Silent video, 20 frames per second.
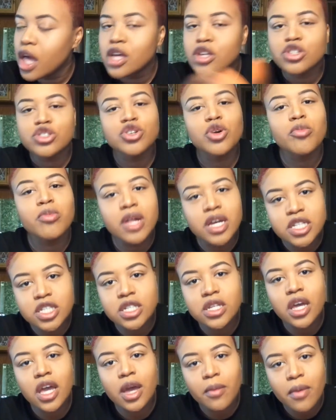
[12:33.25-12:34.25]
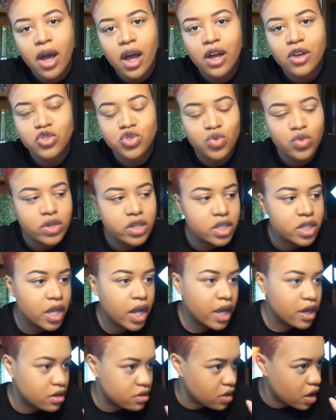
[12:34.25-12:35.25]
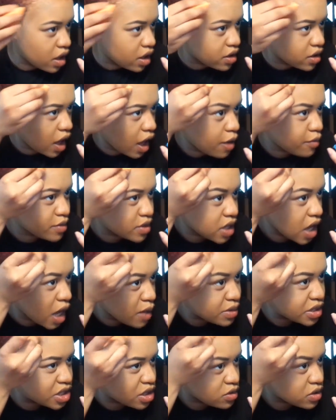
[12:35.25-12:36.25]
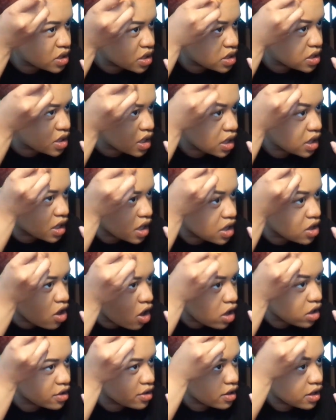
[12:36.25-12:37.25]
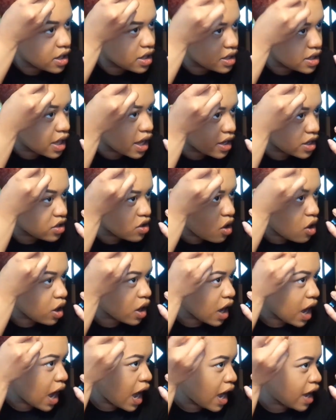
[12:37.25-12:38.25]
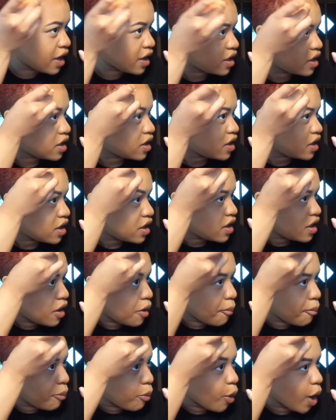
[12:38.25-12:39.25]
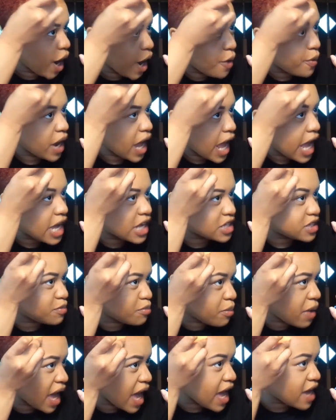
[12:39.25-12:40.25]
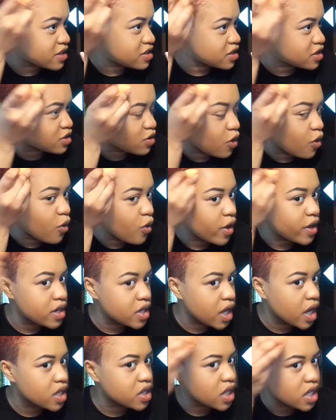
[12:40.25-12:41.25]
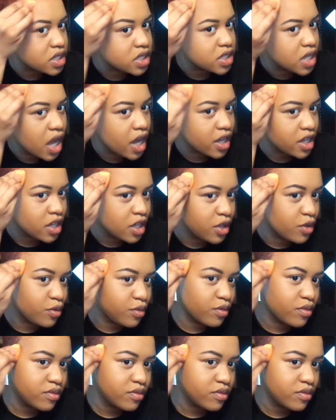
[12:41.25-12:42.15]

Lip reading: So blend your damn contour into your hairline. I'm so sick of y'all looking like y'all got brown ass masks on. Like, that's not cute.